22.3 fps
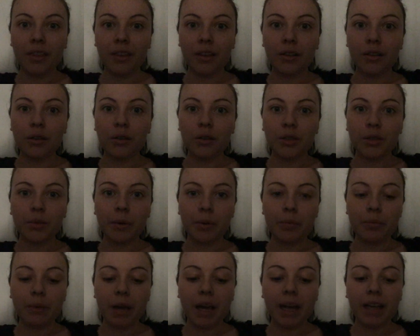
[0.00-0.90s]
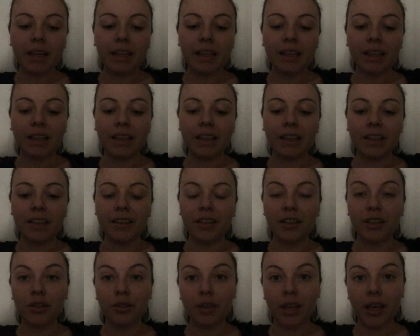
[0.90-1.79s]
The clocks went back in
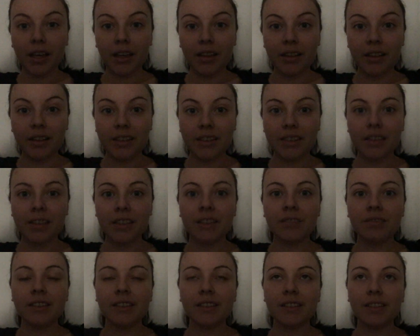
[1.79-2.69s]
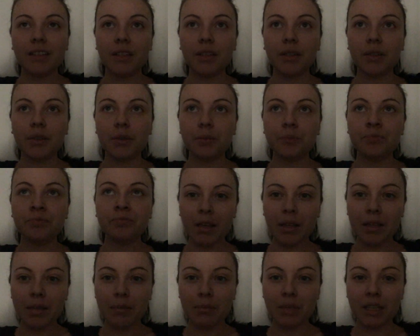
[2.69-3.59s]
the UK last night, so
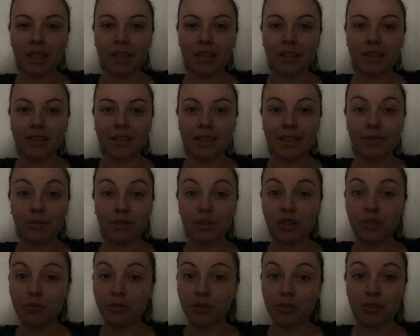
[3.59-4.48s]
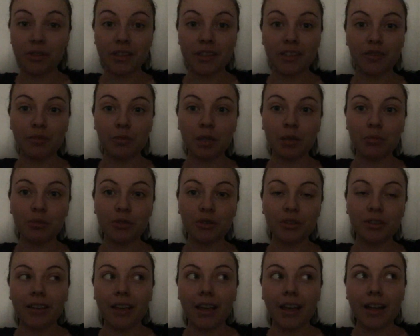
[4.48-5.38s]
it means the vast majority of
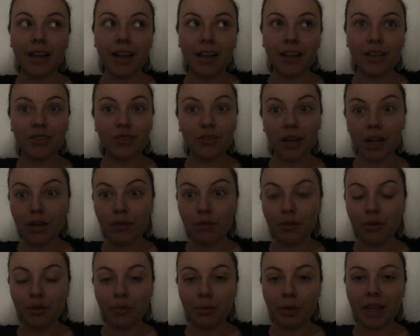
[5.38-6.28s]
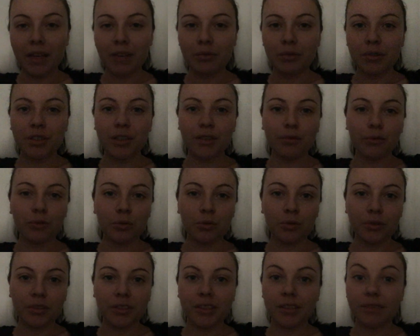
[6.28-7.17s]
people get an extra hour in bed, which of
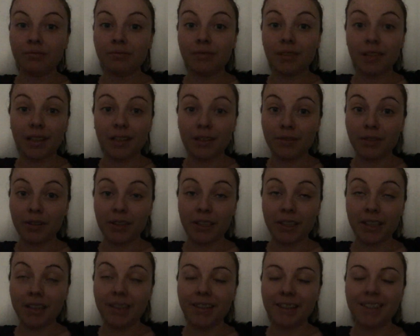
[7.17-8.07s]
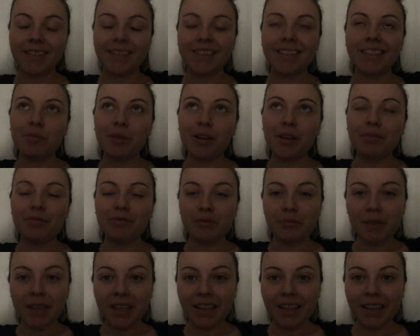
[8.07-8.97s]
course is very nice. But for
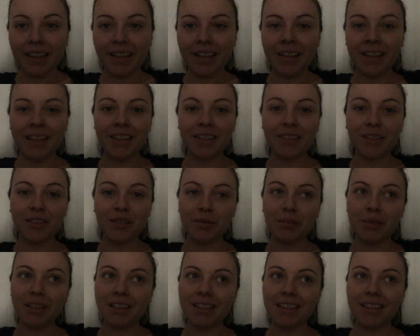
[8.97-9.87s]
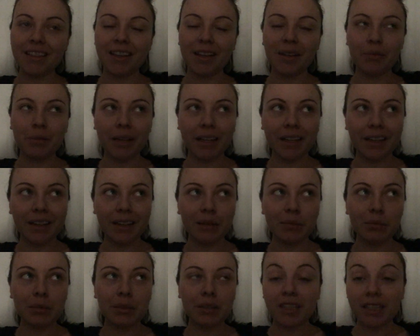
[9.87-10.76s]
me, it just means that I wake
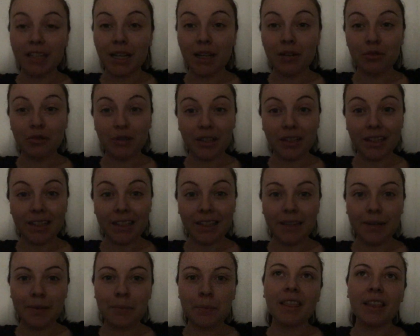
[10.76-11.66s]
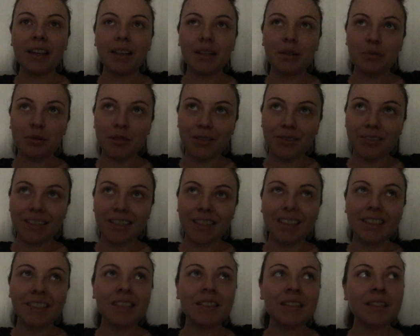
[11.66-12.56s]
up an hour earlier than I would have
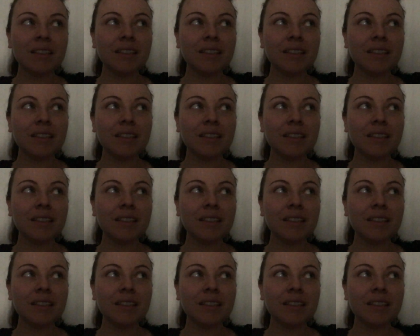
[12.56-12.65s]
done,